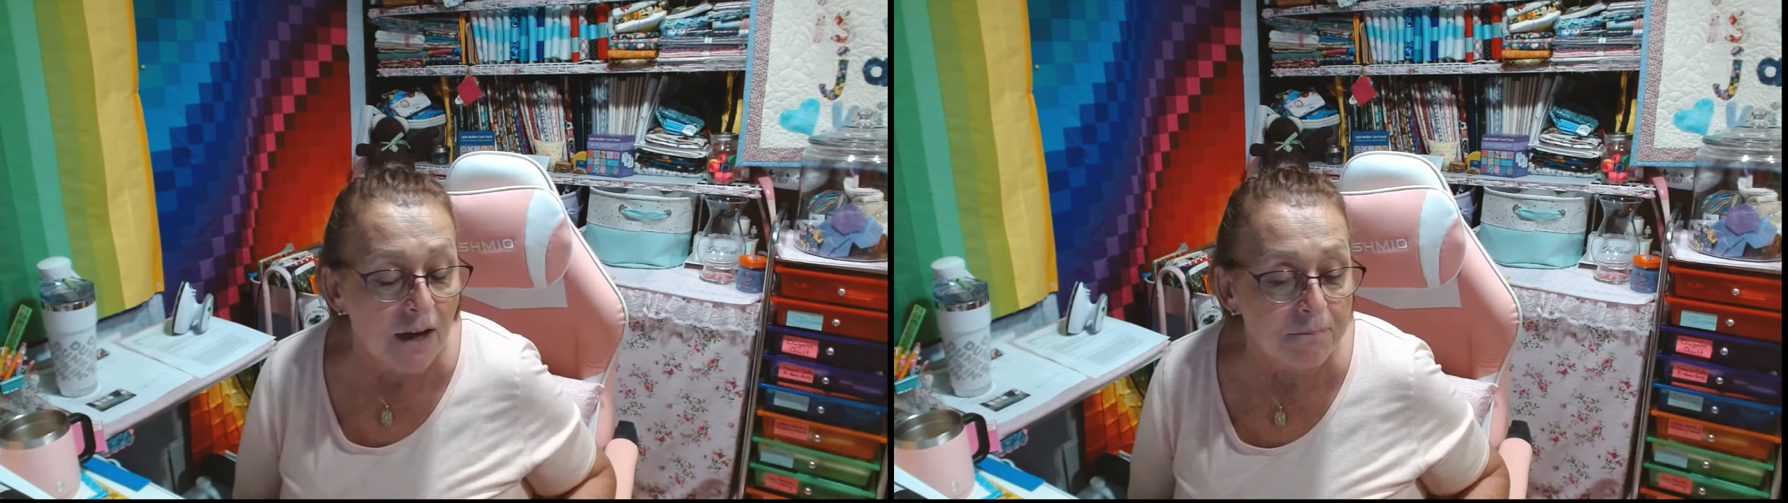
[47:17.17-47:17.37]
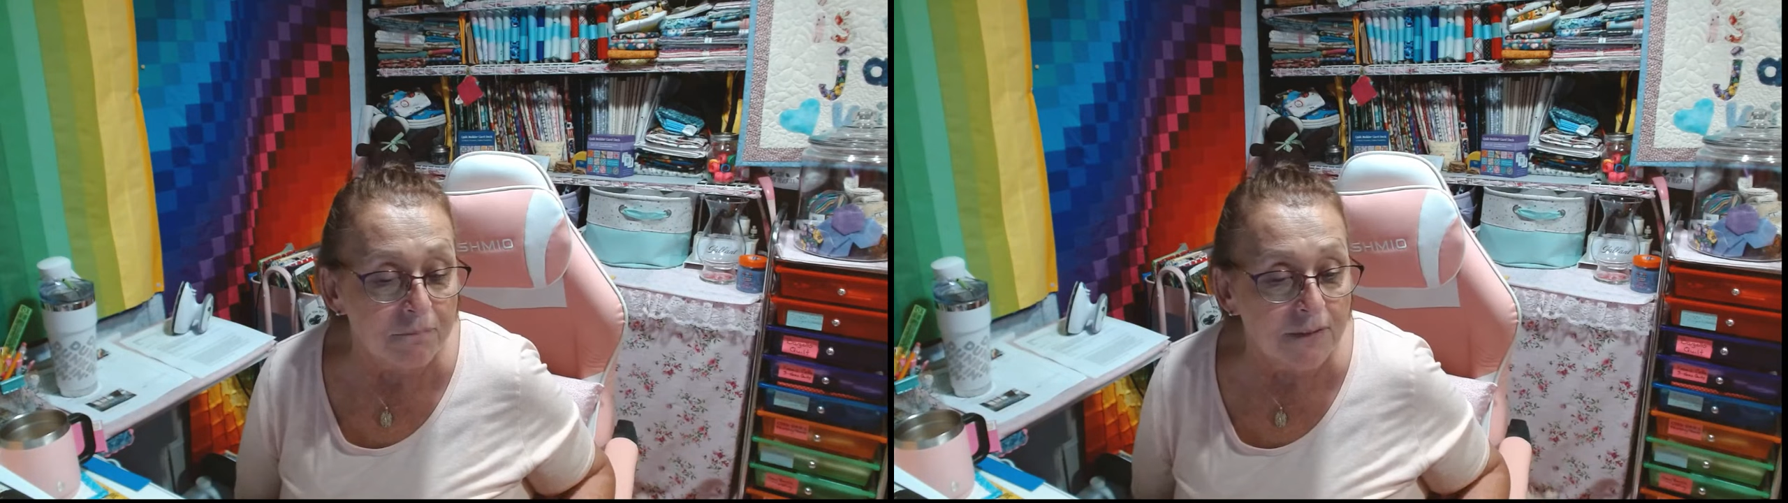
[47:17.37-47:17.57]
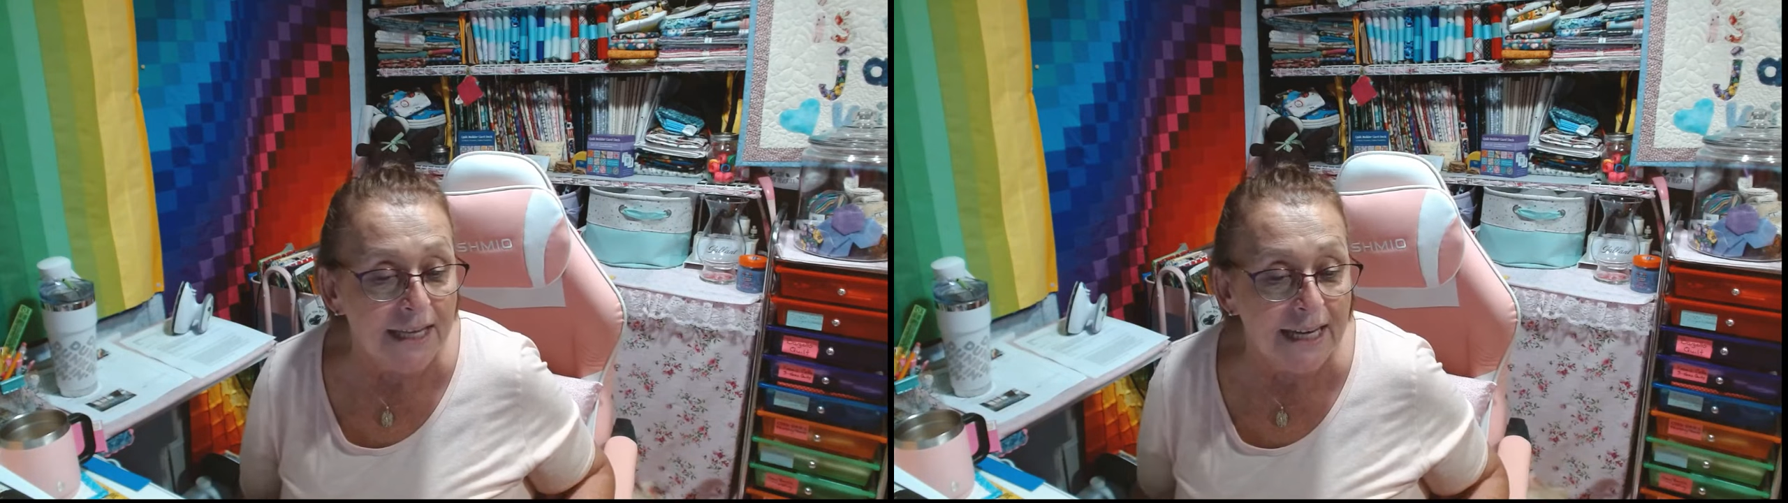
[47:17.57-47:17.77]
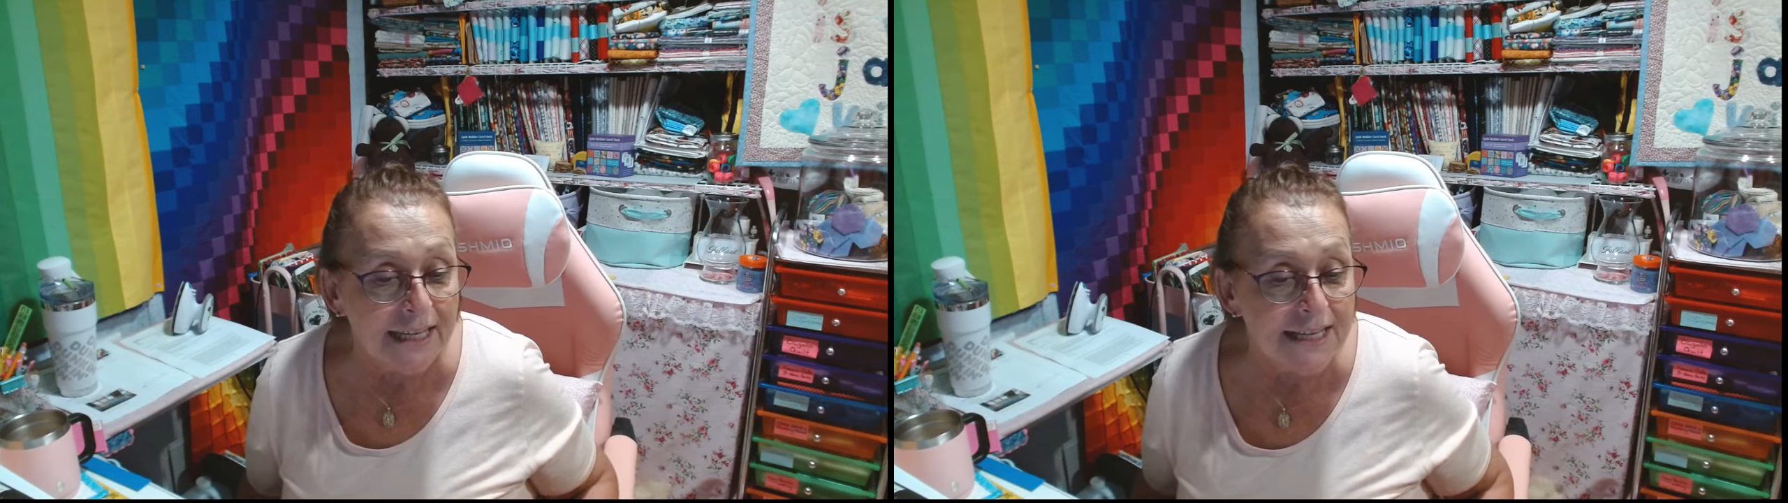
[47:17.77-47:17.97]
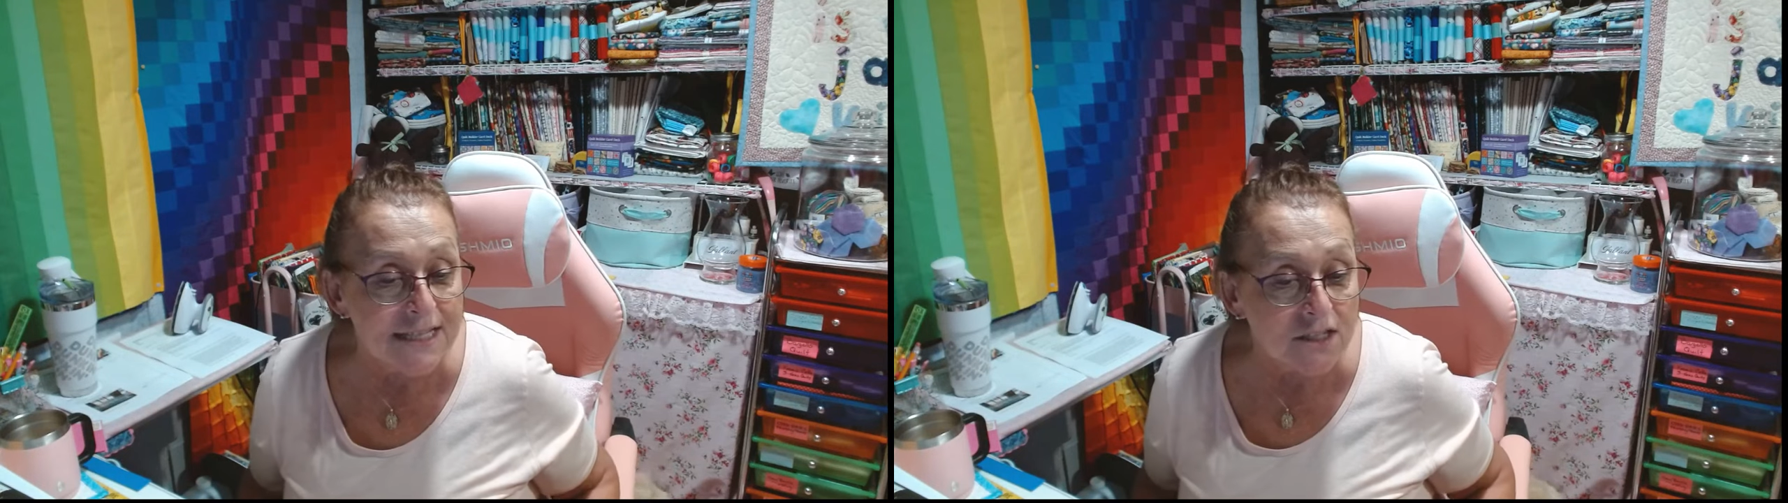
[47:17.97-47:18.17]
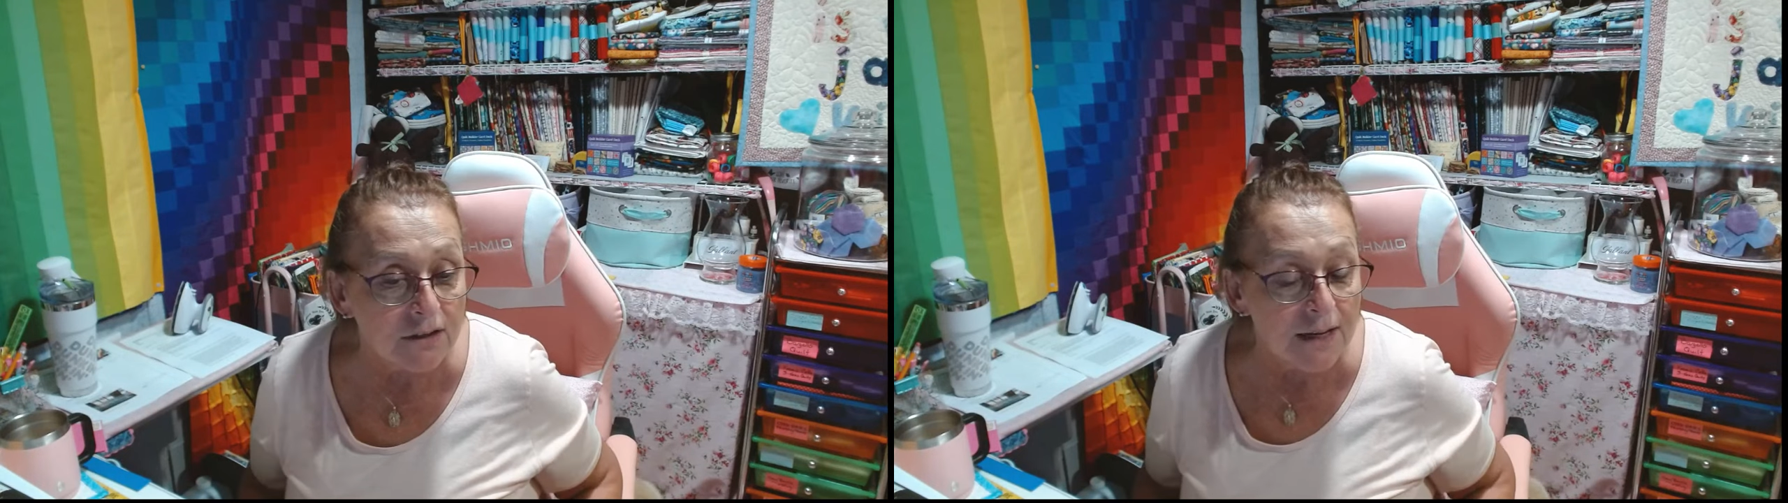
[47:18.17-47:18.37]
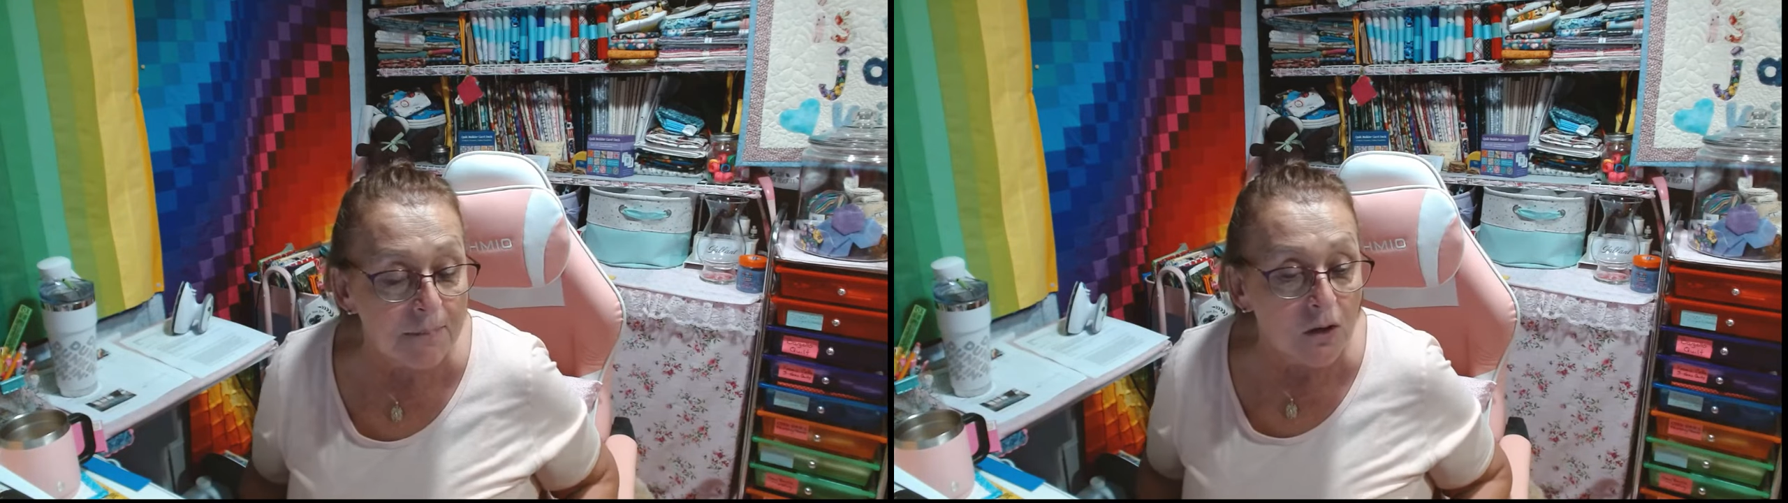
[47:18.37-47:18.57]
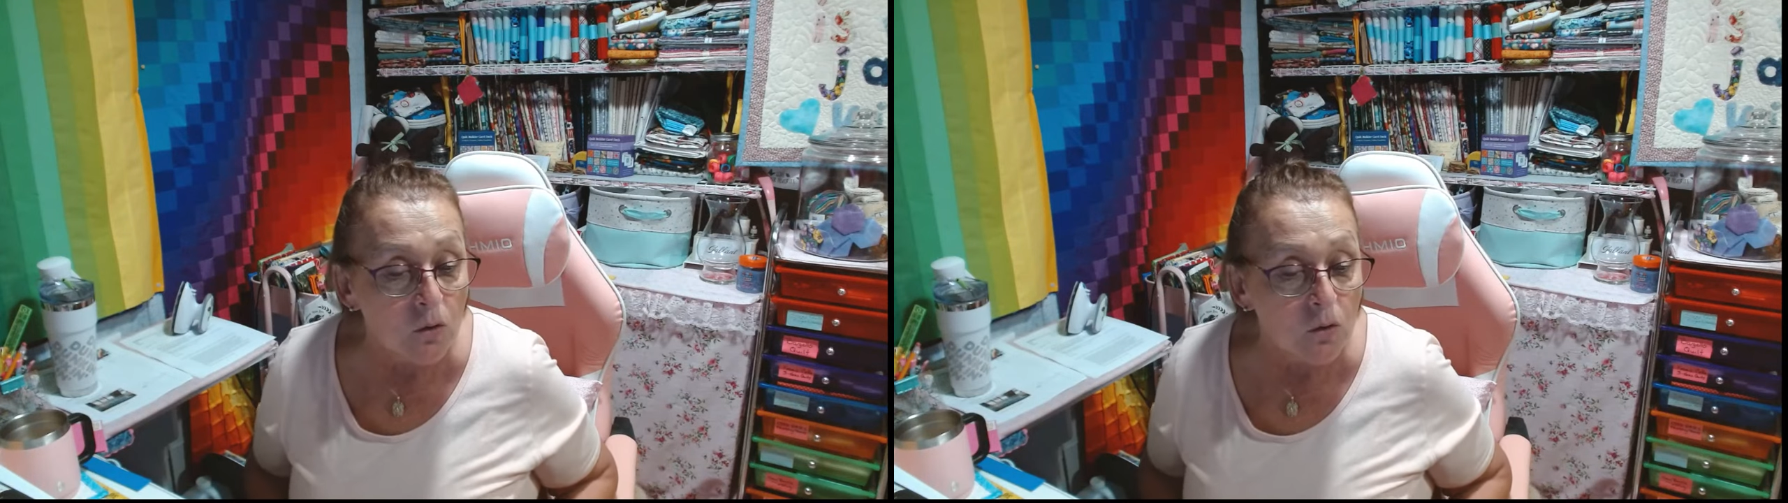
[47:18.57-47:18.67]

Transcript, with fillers: I'm kicking and screaming